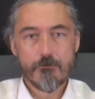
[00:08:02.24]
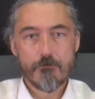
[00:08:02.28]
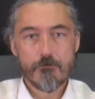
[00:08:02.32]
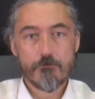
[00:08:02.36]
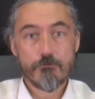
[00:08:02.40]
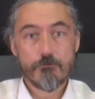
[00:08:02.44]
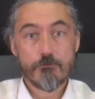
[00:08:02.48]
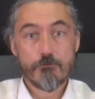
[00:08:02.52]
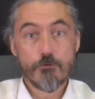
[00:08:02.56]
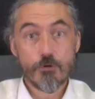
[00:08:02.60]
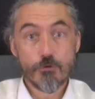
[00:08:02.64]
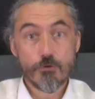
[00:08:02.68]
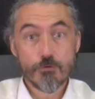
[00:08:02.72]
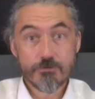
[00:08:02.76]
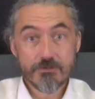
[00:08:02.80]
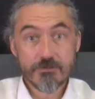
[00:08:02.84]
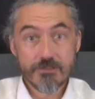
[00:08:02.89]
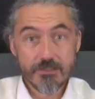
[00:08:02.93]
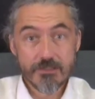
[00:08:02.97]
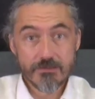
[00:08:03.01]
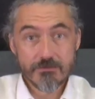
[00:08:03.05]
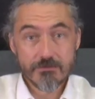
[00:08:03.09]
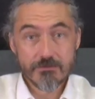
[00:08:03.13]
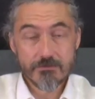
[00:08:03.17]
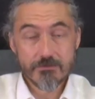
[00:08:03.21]

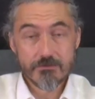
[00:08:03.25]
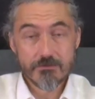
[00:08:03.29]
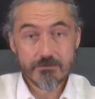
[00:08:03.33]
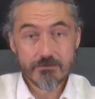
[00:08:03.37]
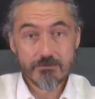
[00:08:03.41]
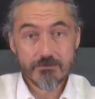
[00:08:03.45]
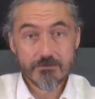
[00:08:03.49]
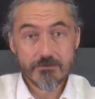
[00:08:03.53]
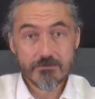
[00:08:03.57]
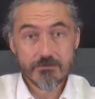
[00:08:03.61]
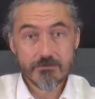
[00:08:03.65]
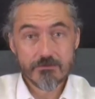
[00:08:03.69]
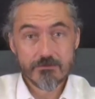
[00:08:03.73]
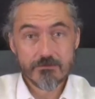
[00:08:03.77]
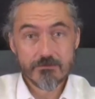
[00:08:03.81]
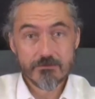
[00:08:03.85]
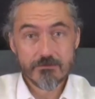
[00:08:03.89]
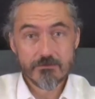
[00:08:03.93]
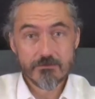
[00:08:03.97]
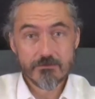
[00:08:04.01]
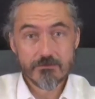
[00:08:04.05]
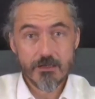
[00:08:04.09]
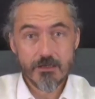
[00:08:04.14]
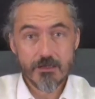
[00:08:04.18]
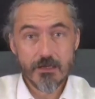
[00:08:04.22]
frozen,
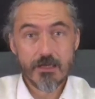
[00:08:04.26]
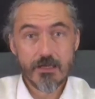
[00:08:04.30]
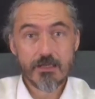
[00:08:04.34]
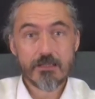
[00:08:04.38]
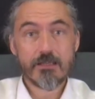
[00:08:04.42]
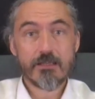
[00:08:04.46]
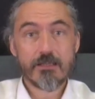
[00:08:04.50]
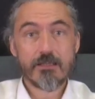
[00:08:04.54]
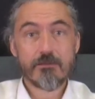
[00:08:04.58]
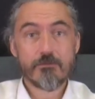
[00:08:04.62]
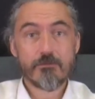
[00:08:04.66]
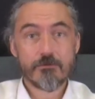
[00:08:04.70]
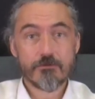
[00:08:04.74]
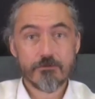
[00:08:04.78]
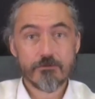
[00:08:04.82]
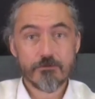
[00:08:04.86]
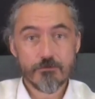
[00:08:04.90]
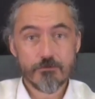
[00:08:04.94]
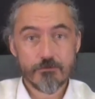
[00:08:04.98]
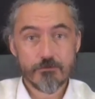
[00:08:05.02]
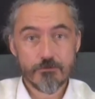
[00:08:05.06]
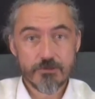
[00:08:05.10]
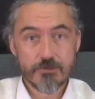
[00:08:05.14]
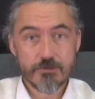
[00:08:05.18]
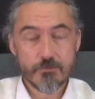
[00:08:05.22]
unable
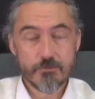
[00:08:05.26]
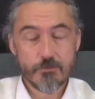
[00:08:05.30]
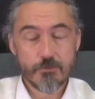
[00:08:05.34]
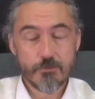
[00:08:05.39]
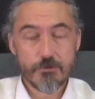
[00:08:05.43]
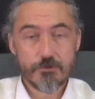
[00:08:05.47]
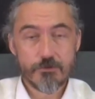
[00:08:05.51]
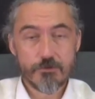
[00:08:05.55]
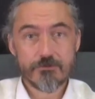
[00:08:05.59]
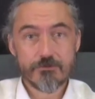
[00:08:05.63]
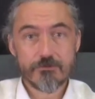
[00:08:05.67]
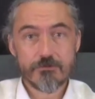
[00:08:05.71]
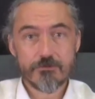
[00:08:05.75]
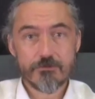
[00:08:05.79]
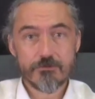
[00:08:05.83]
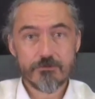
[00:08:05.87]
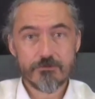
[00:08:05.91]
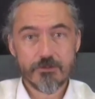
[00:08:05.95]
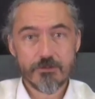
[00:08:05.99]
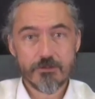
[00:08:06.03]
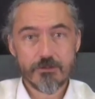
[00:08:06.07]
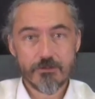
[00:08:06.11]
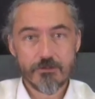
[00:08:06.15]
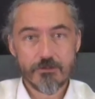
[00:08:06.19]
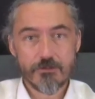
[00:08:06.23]
to respond to
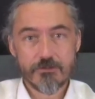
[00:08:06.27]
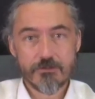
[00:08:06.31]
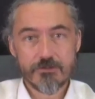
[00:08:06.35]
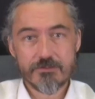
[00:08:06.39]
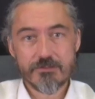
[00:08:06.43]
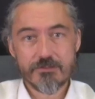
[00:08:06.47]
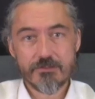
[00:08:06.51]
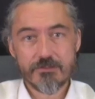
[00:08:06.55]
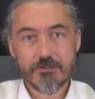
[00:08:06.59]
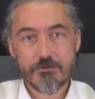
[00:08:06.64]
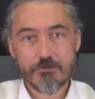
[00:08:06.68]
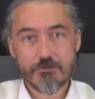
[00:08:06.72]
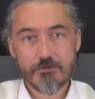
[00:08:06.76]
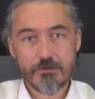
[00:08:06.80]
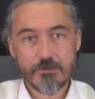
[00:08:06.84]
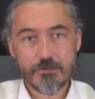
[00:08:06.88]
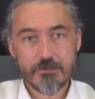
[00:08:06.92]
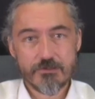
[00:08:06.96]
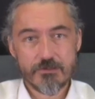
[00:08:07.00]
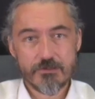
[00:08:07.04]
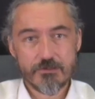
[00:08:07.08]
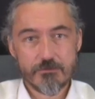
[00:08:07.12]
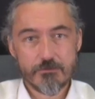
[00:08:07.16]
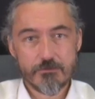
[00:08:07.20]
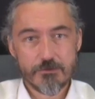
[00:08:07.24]
the current
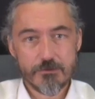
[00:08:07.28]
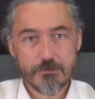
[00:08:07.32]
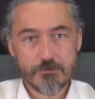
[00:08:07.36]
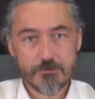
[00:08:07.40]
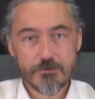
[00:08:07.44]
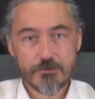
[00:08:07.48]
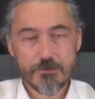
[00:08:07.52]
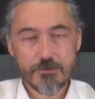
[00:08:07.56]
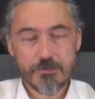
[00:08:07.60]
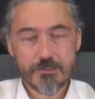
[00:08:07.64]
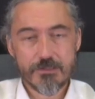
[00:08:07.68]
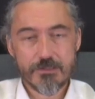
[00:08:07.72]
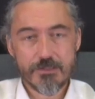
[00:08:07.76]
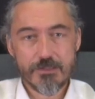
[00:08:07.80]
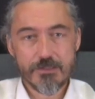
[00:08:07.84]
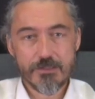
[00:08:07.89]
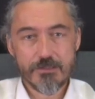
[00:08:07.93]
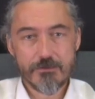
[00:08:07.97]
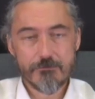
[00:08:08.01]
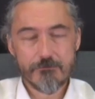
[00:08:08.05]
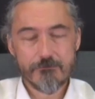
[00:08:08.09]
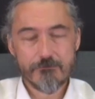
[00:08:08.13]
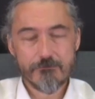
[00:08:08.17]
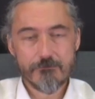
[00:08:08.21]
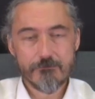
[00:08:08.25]
situation
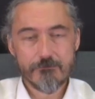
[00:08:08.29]
appropriately,